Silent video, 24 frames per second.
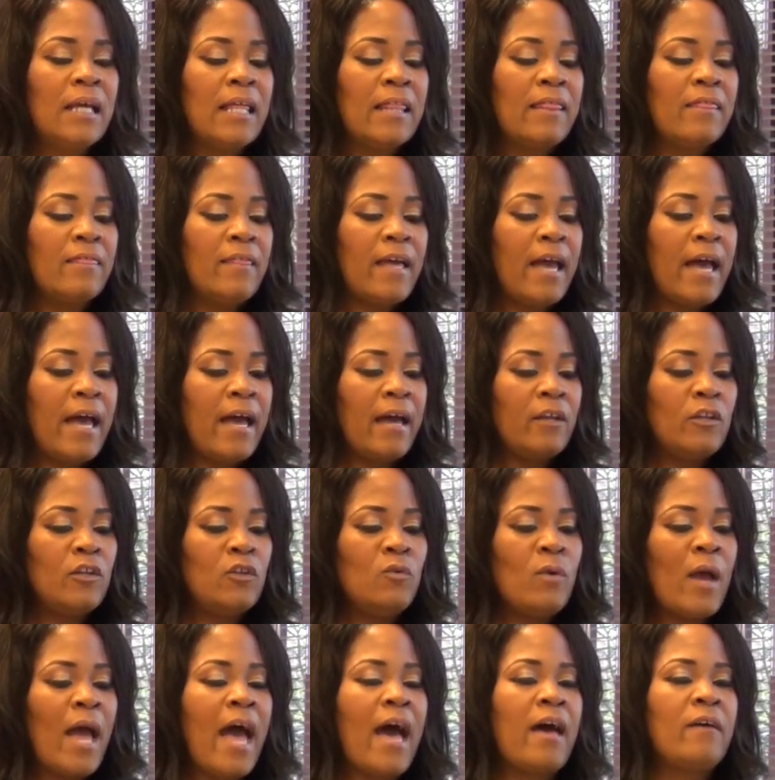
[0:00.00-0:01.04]
that you
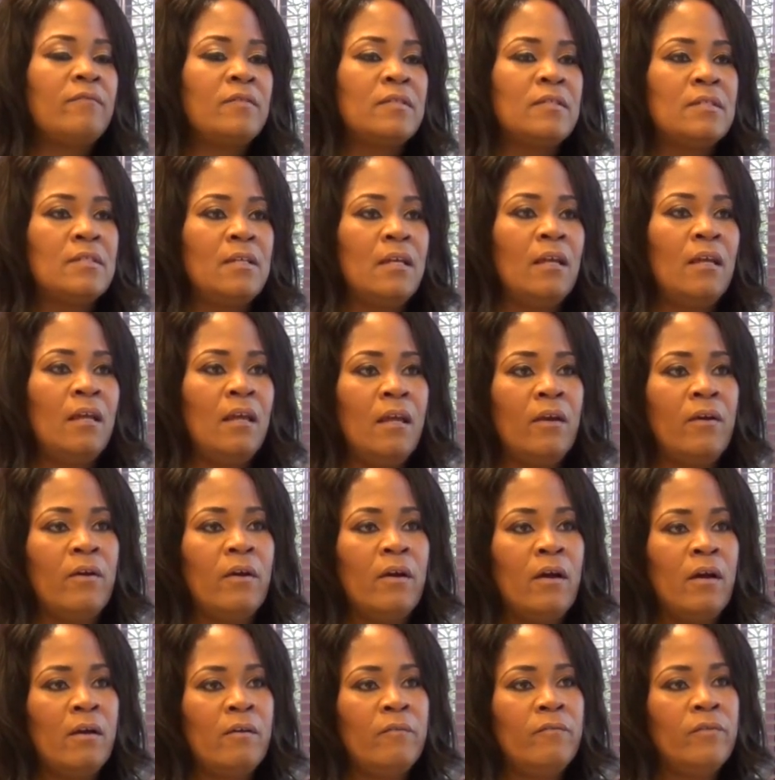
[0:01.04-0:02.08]
have to take care
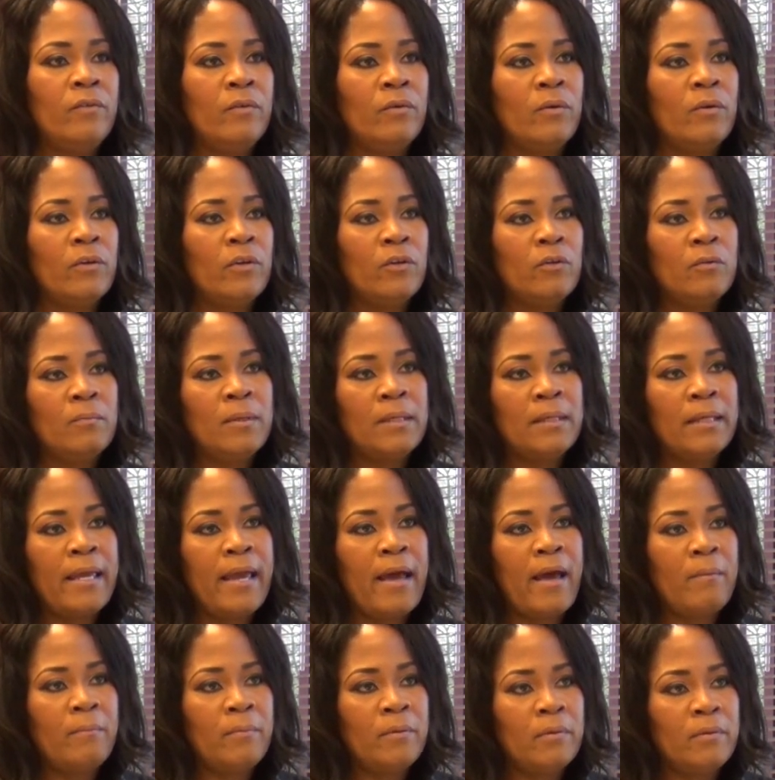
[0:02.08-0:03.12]
of your human
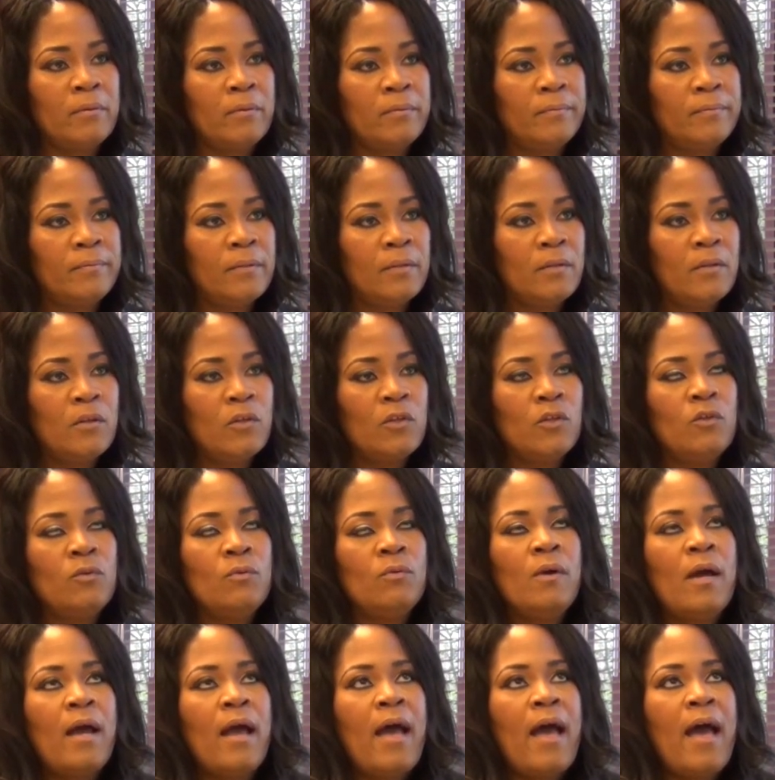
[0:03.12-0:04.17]
capital. Right. You
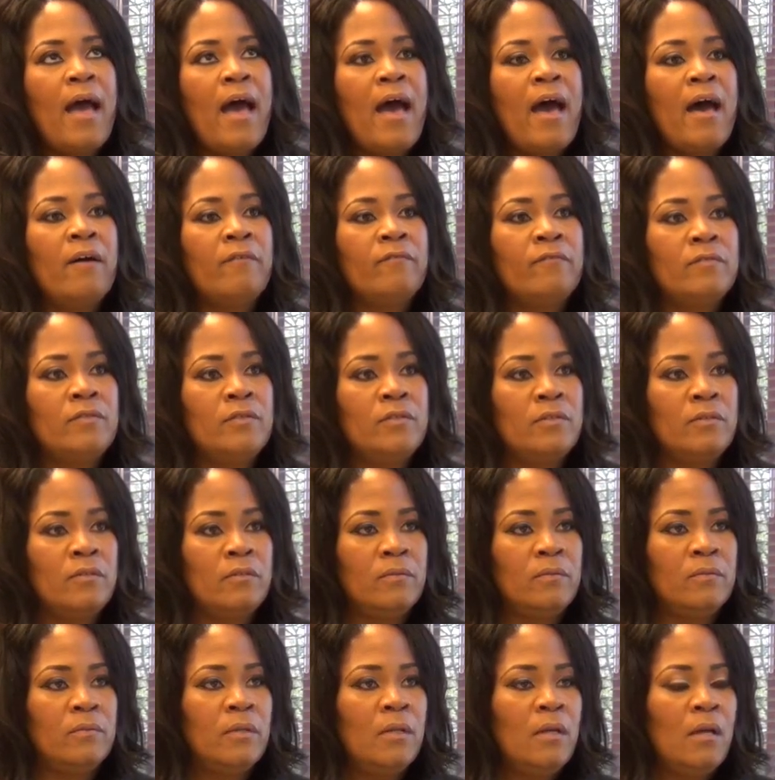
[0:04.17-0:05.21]
have to.
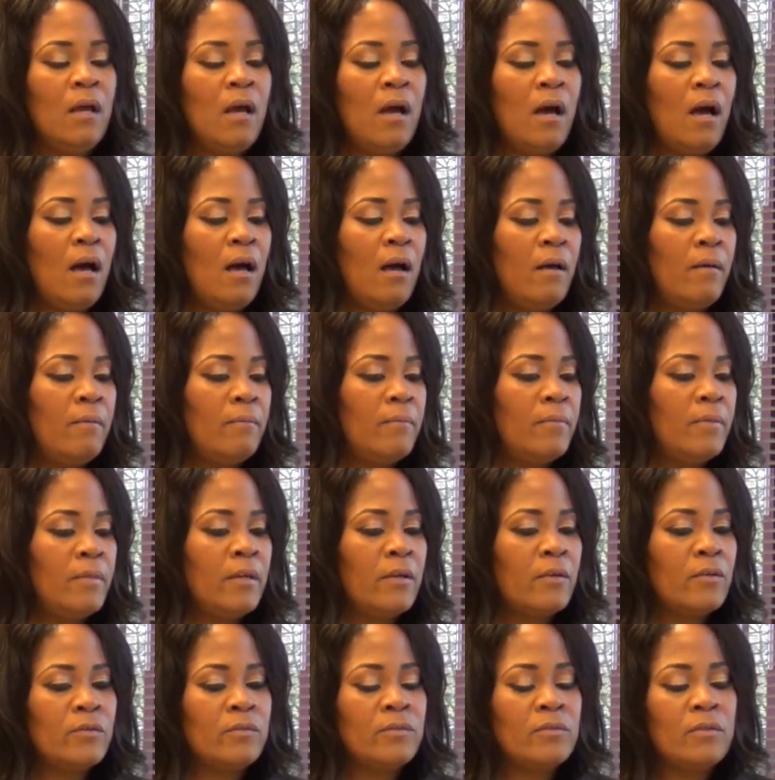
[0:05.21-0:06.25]
Um,
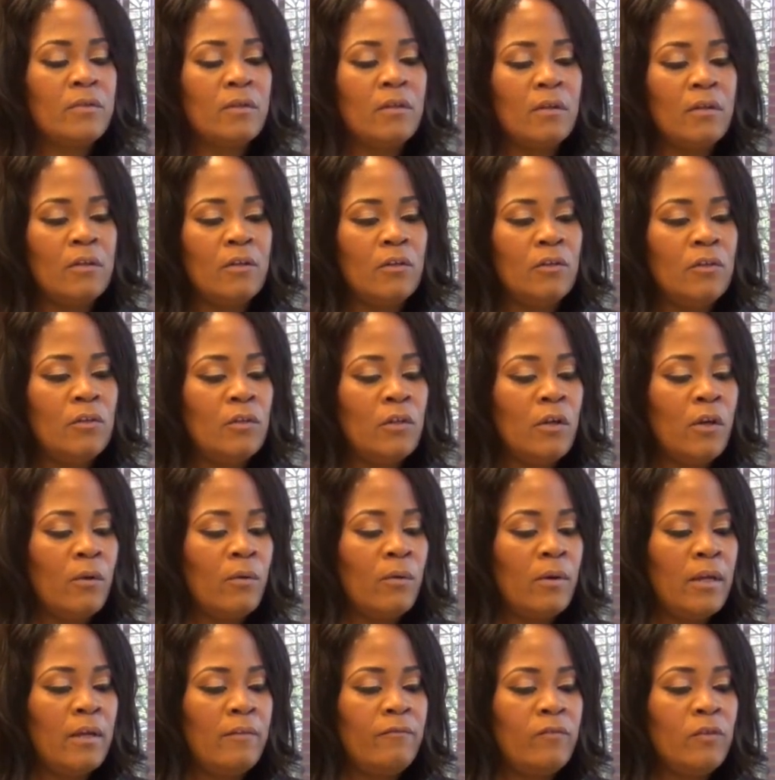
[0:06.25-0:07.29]
there's, you know,
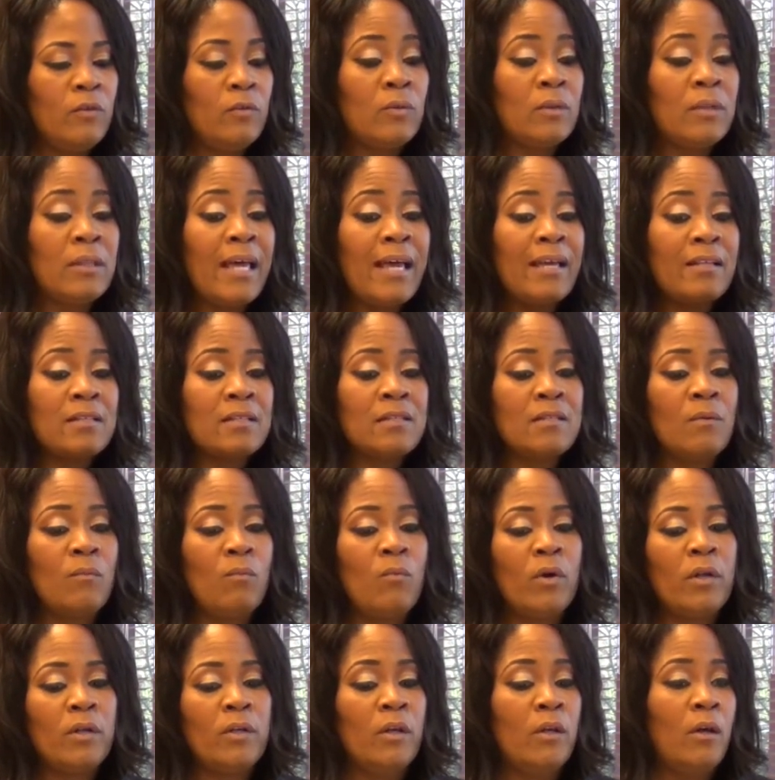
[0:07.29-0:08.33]
if you let
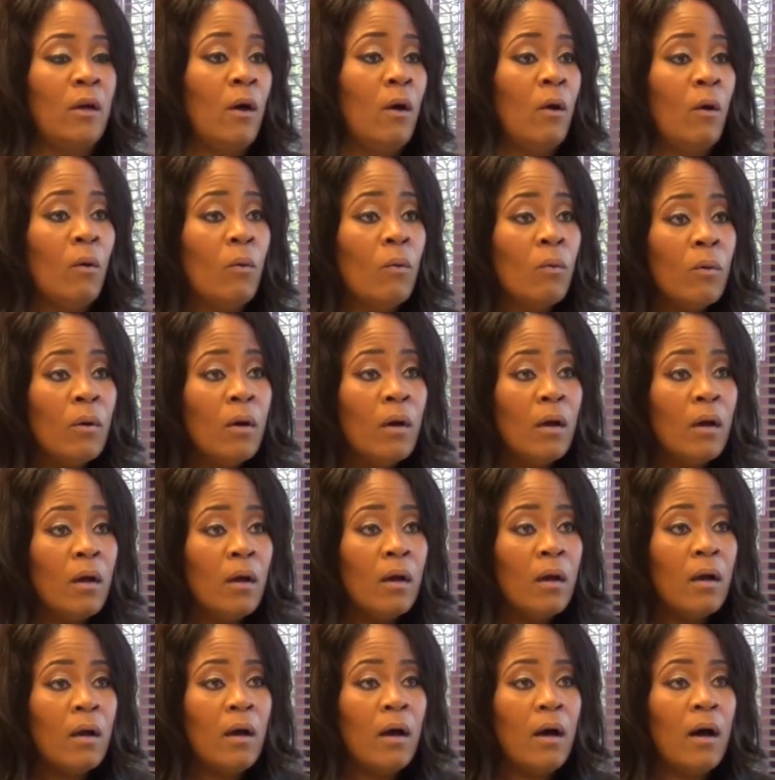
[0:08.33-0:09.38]
someone go
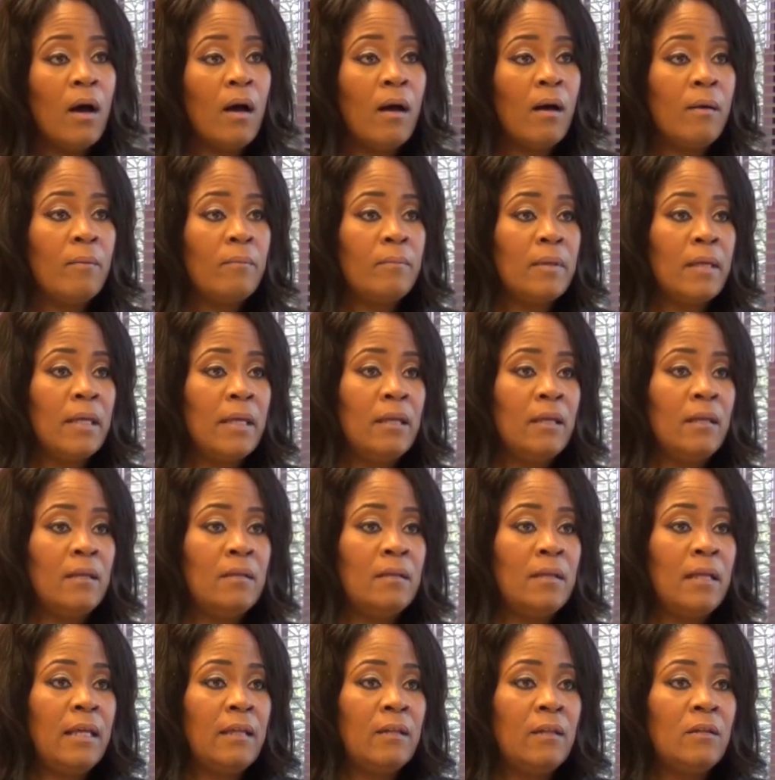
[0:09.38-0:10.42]
mm-hmm. um, in,
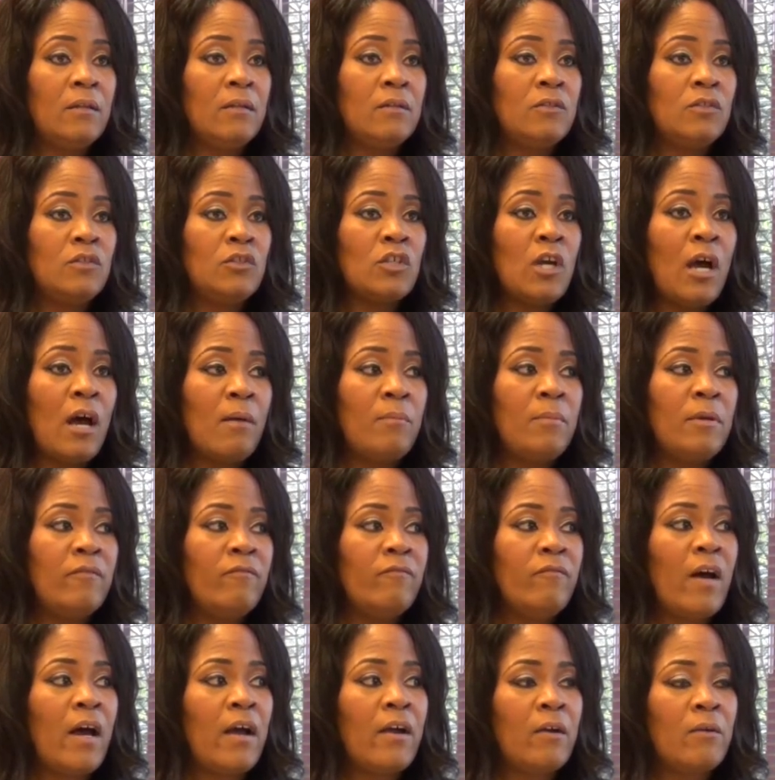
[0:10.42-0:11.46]
in a job
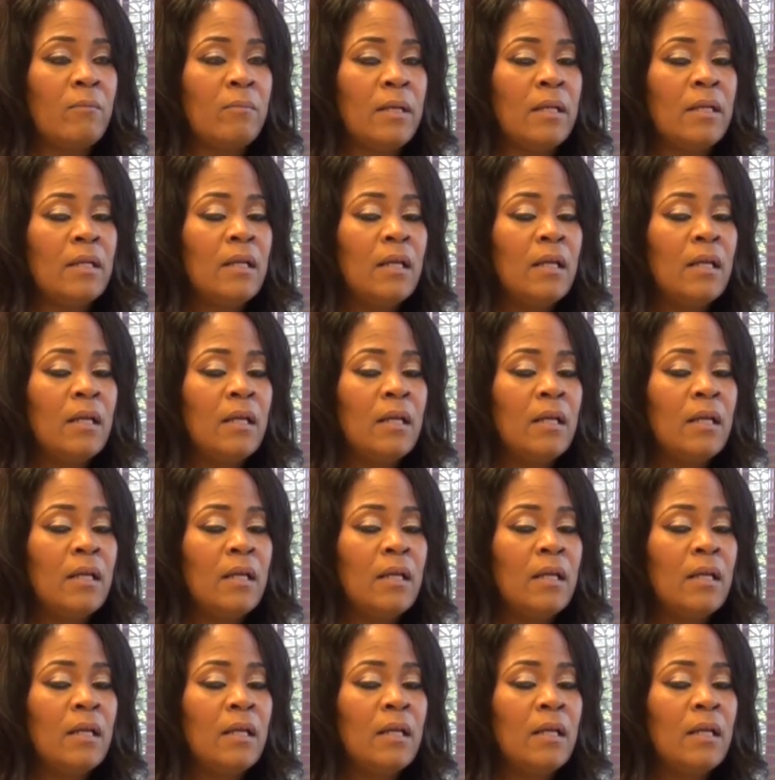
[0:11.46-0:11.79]
environment,